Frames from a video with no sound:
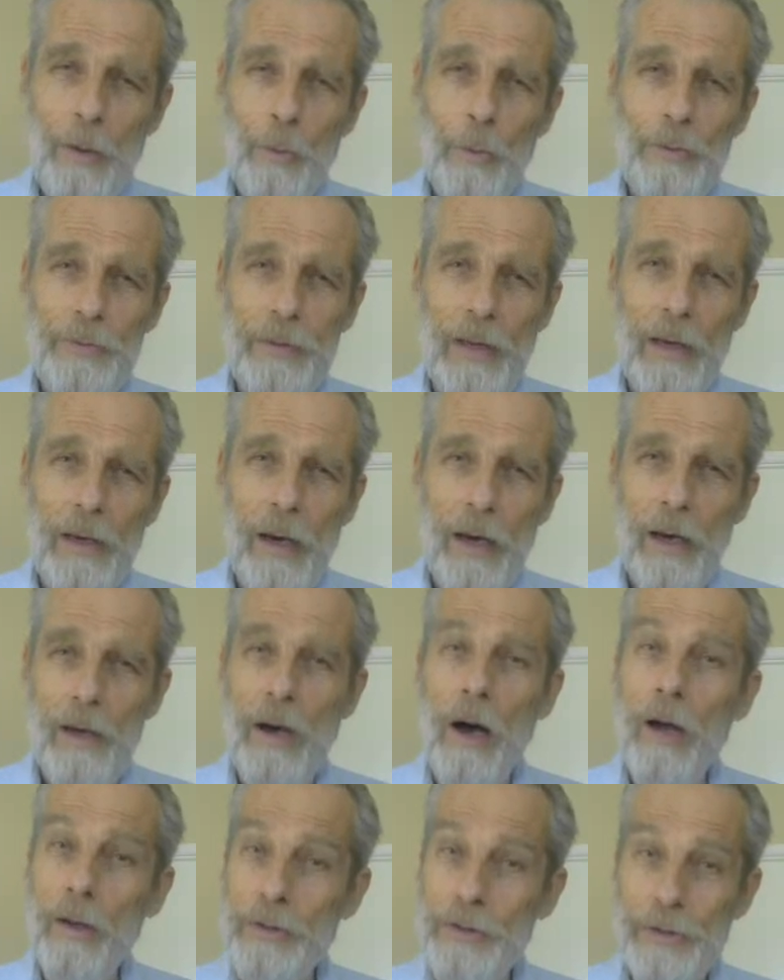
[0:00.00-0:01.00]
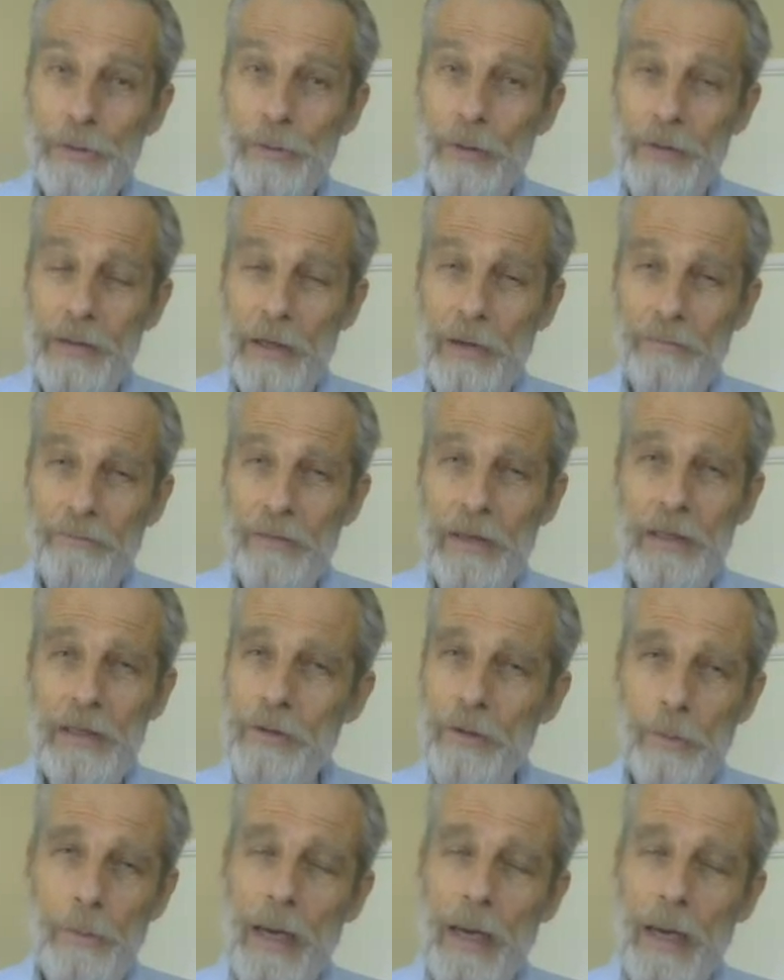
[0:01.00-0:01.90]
with an ulcer on their feet.